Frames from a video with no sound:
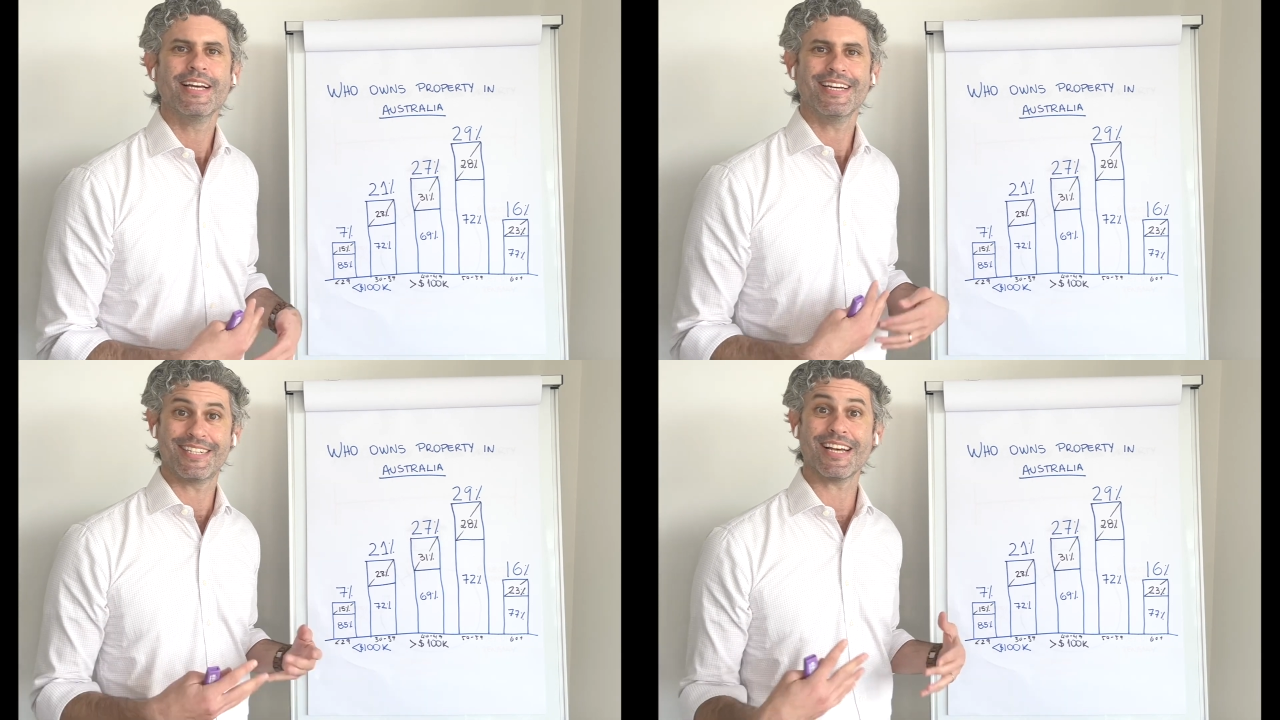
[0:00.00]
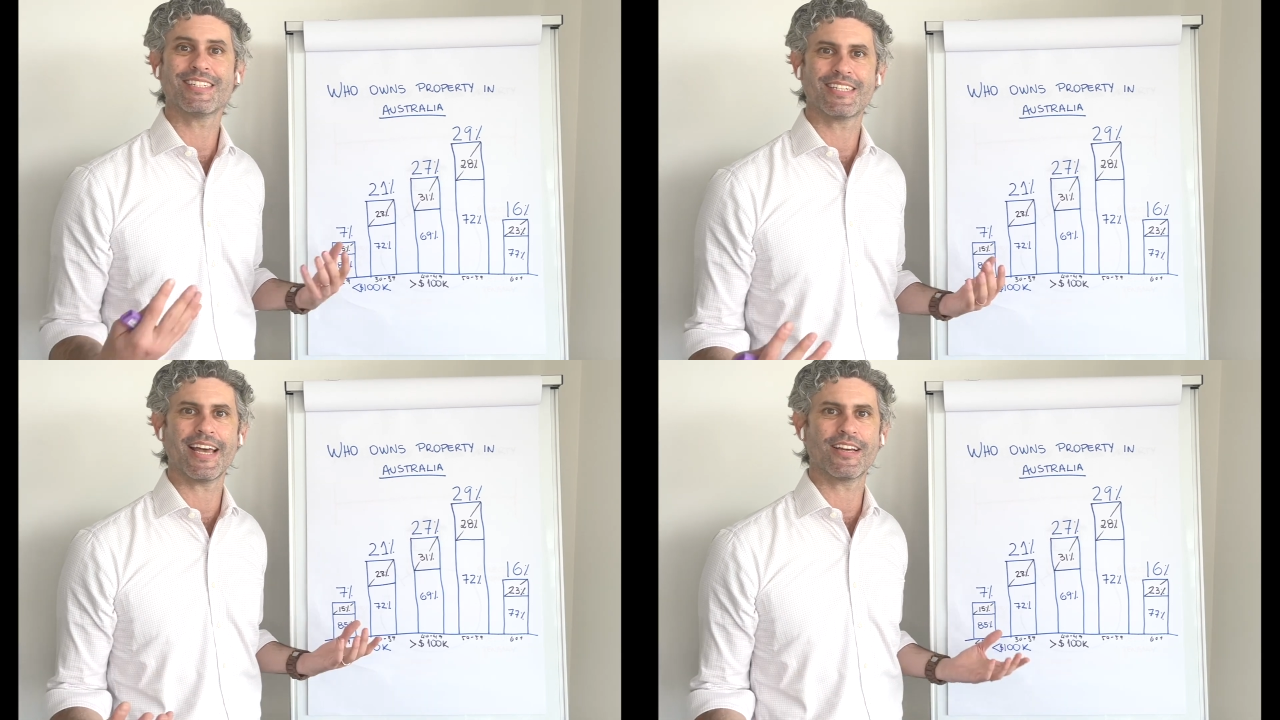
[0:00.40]
It
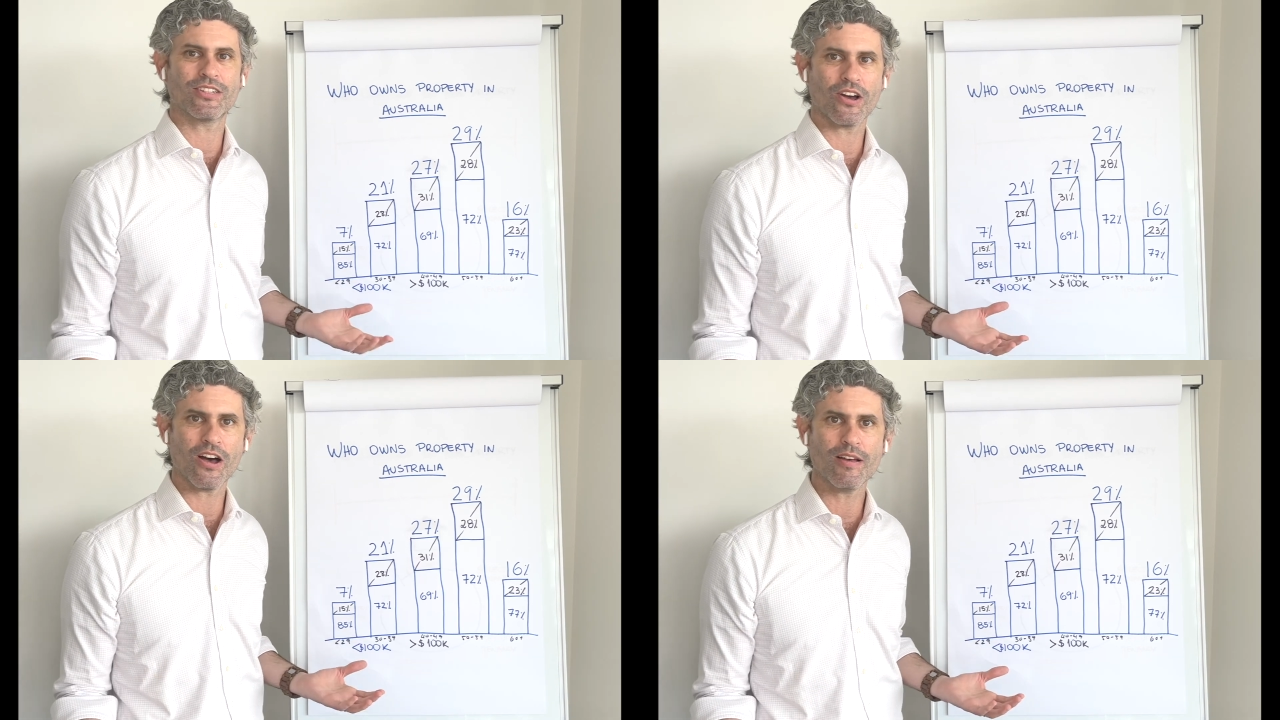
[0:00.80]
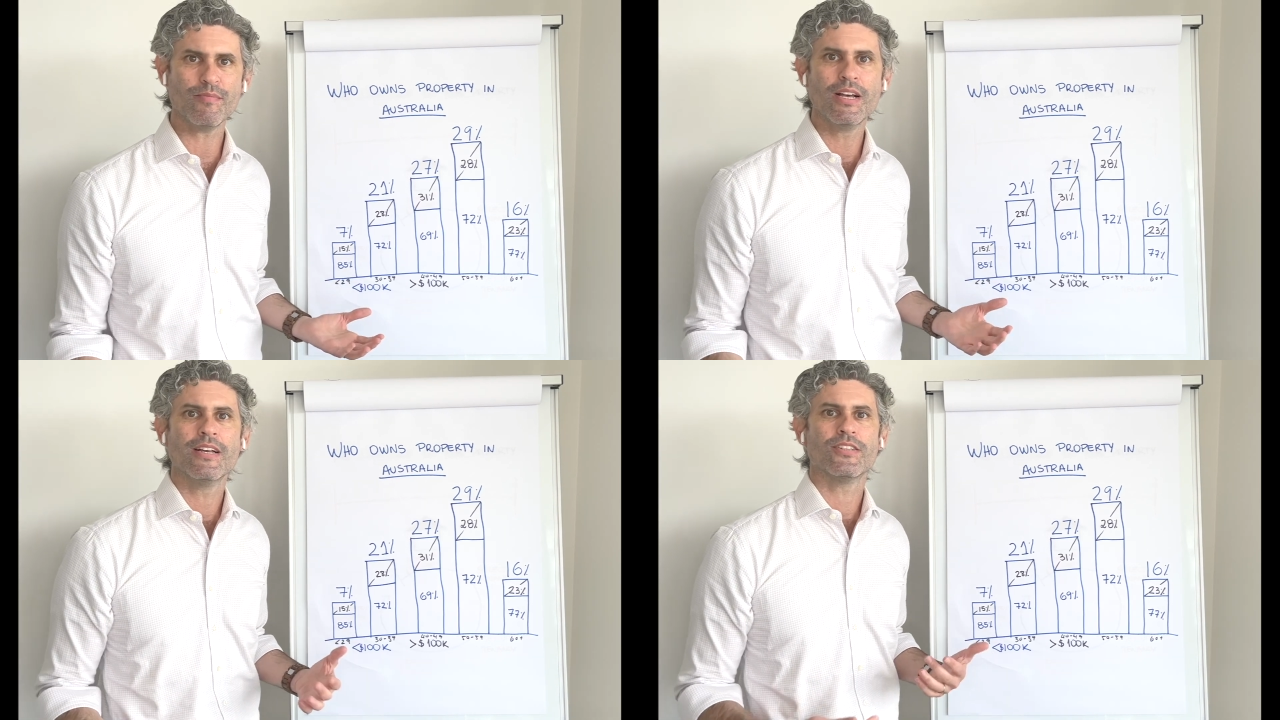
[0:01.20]
does take
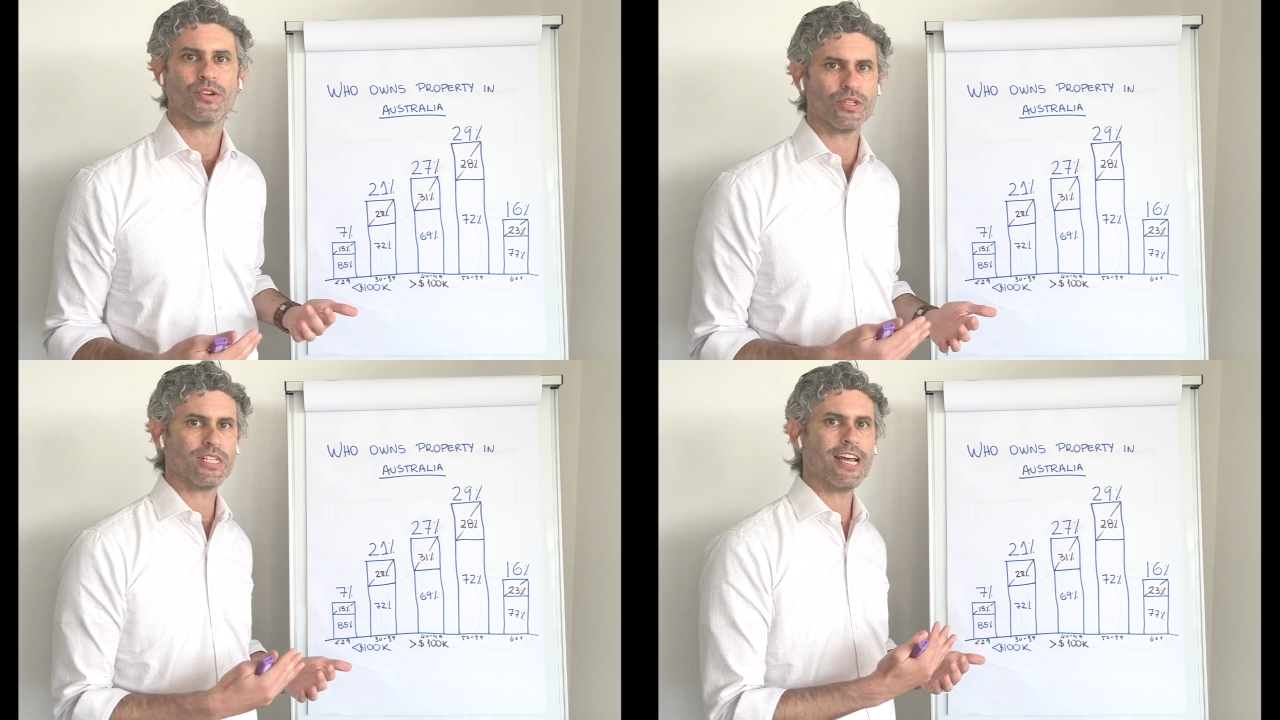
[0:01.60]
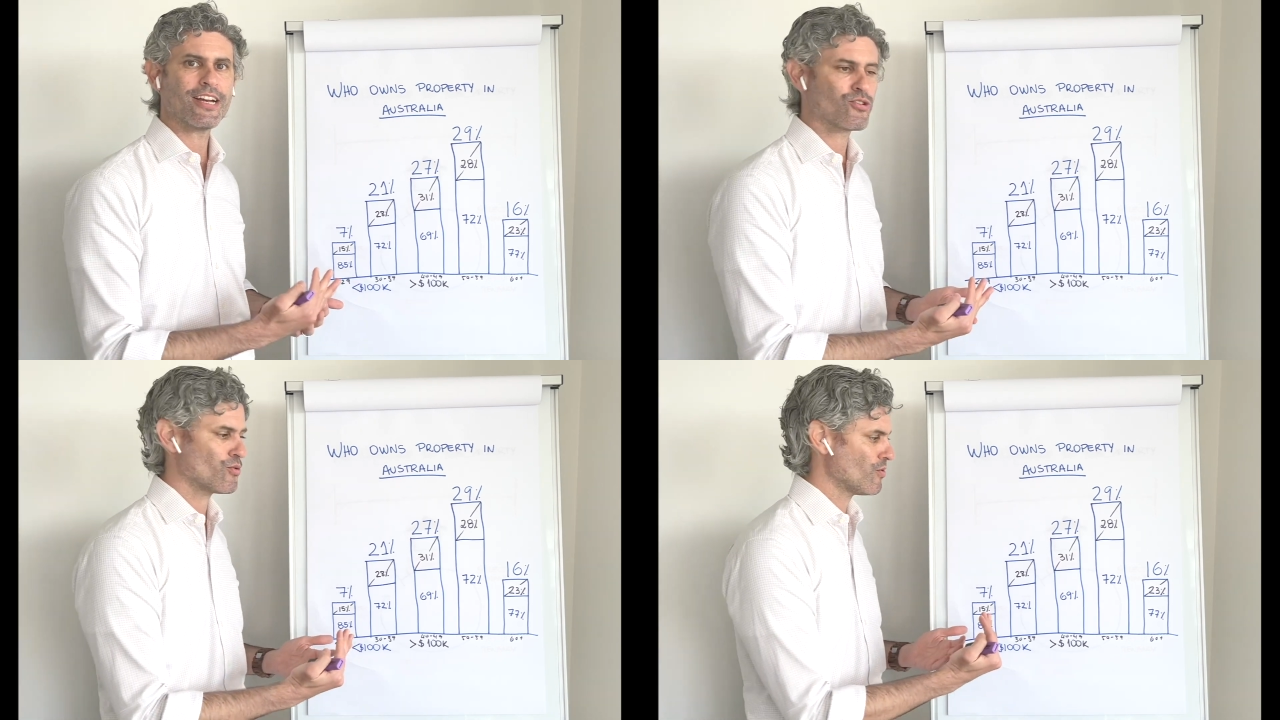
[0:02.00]
time, so it's
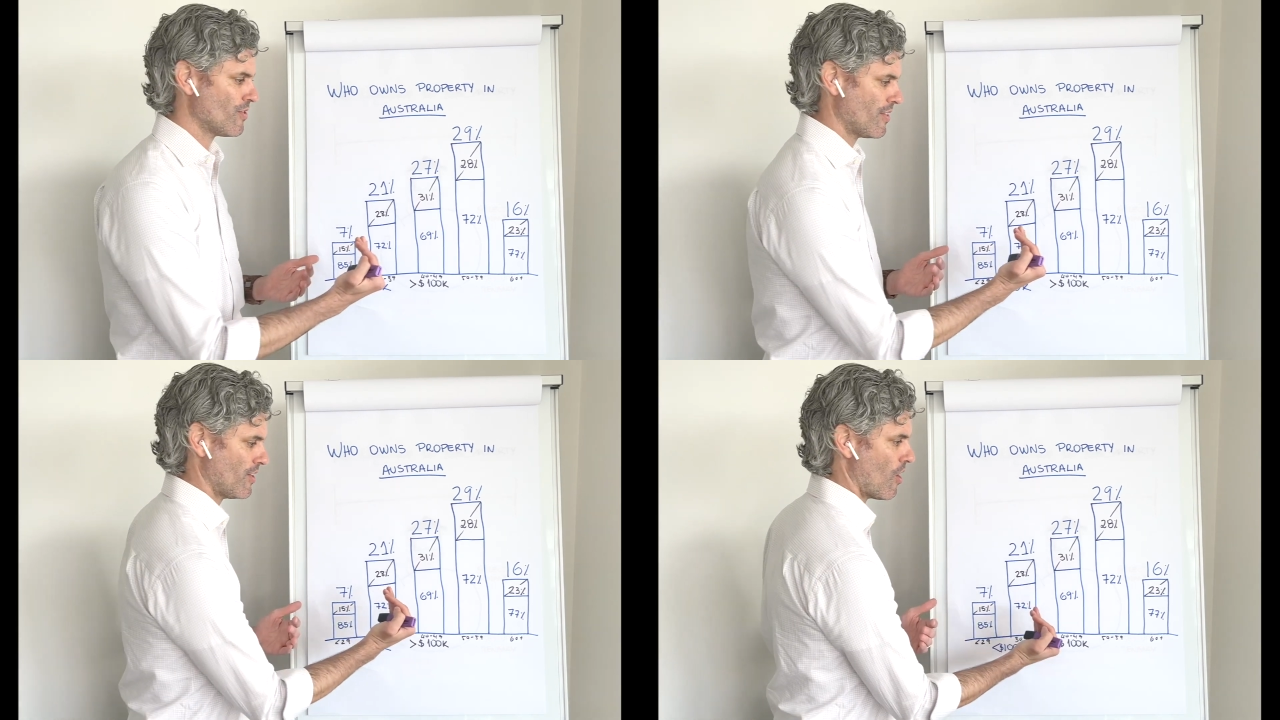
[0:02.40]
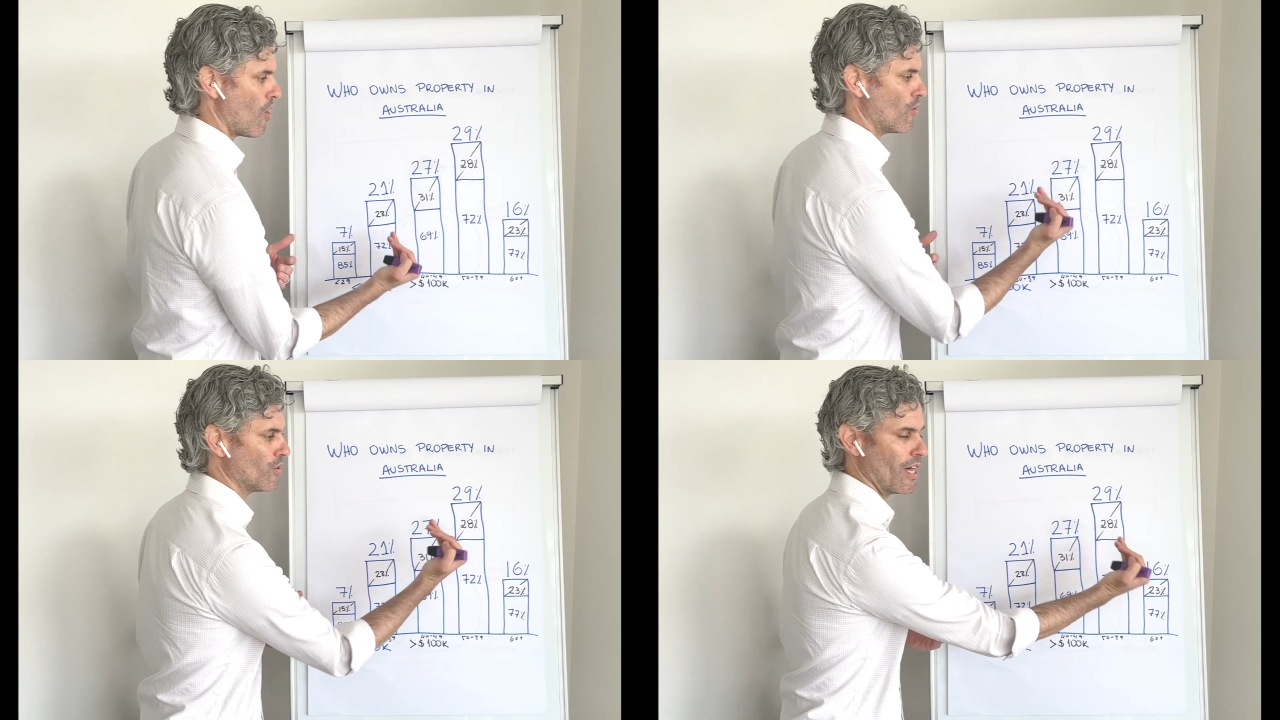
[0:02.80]
natural that the
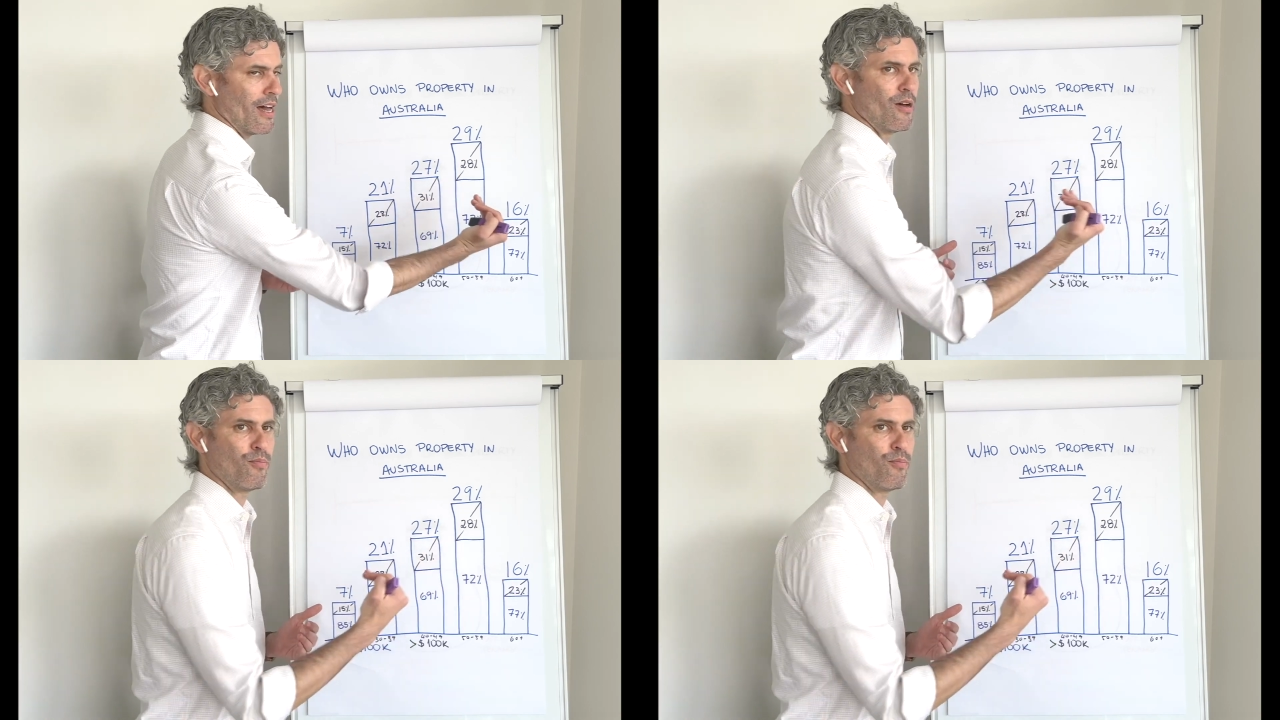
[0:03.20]
older